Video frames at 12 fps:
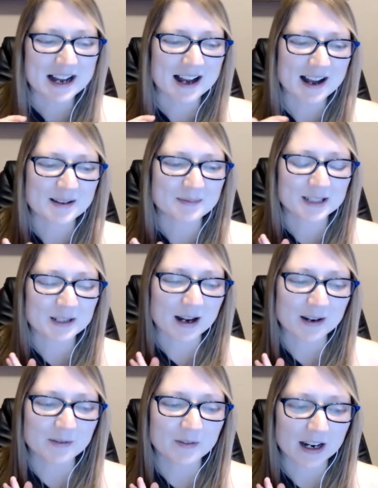Um, so
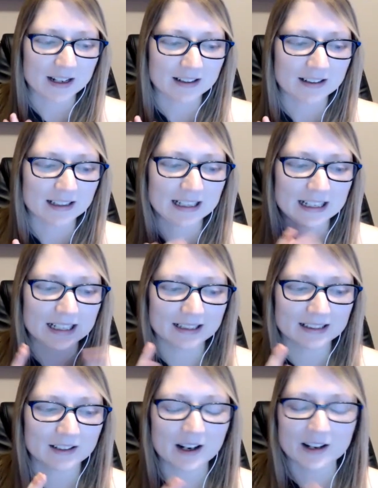I finally
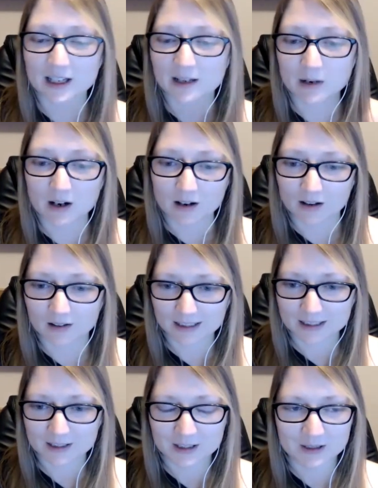got them all
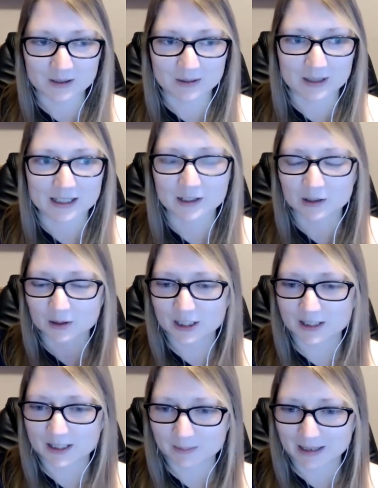into a
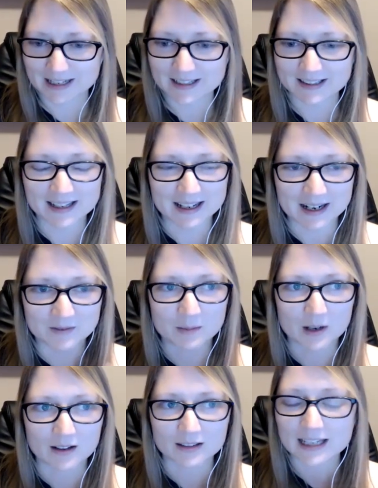Notion space. I have them
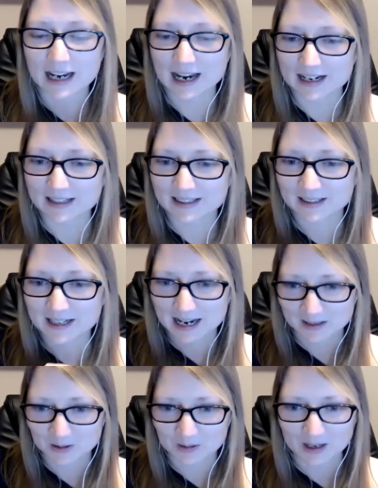all tagged and
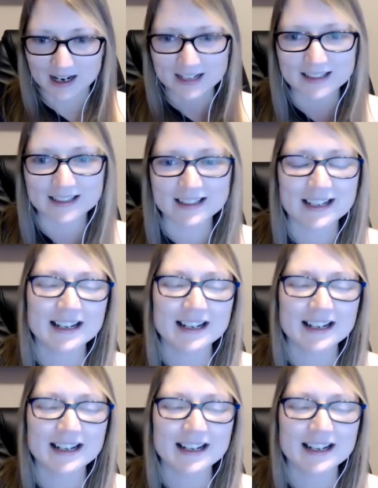categorized.